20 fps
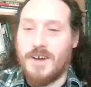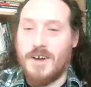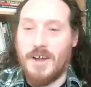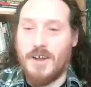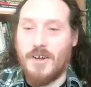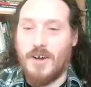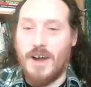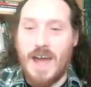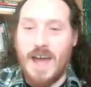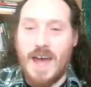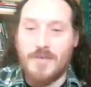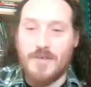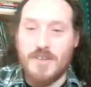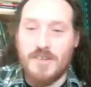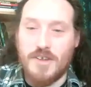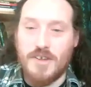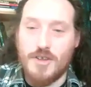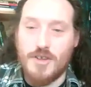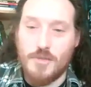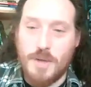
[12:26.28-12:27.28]
I, I haven't
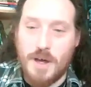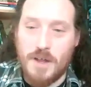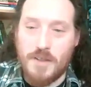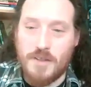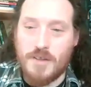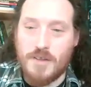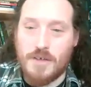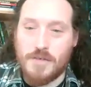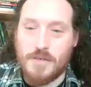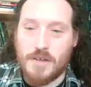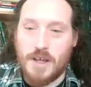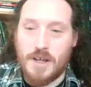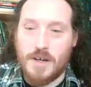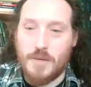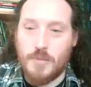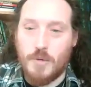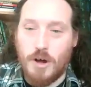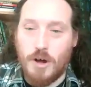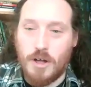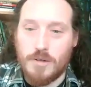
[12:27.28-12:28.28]
seen your birth certificate in
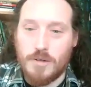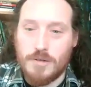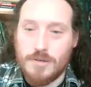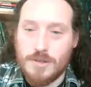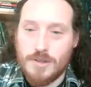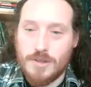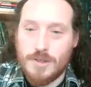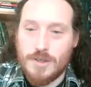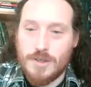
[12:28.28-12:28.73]
a while.